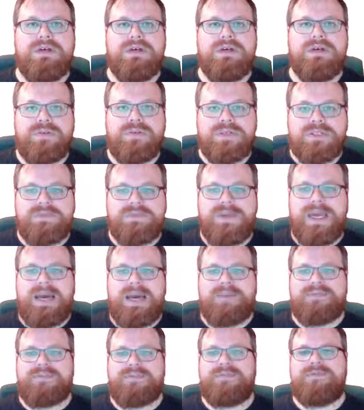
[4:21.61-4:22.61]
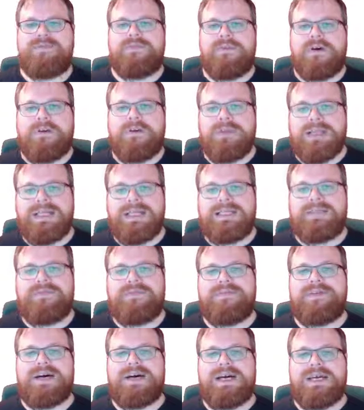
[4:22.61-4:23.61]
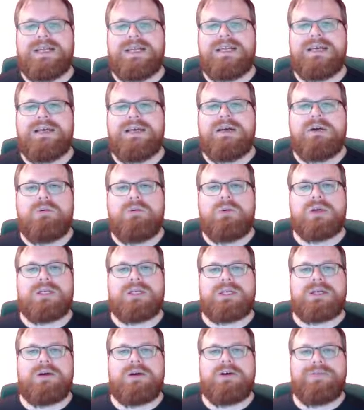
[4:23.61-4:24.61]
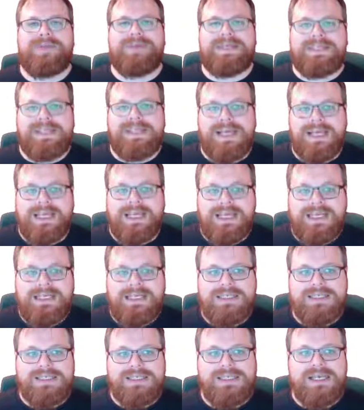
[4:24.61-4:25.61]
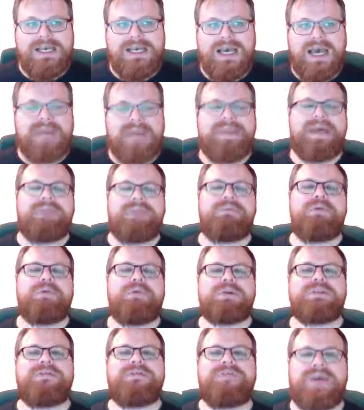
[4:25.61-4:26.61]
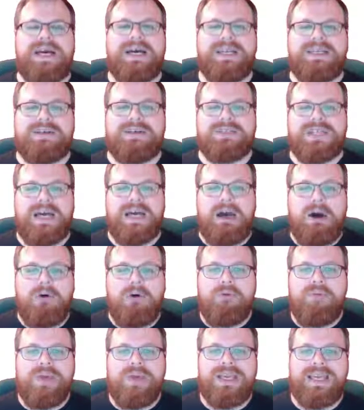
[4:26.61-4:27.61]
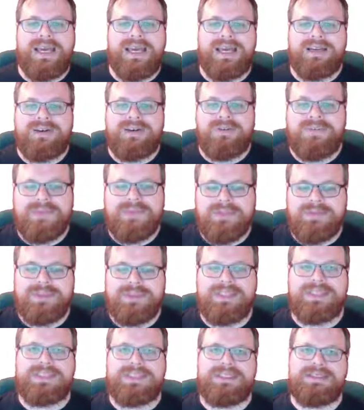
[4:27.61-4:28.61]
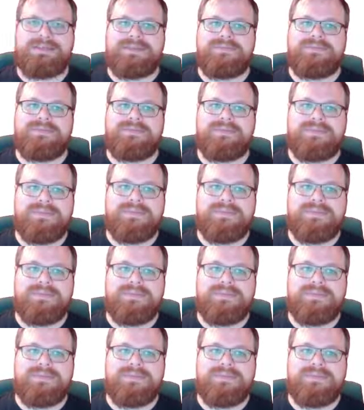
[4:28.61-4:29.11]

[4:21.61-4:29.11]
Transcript: First, we have to formally define what a convex hull is, and then we want to find out how we can compute it.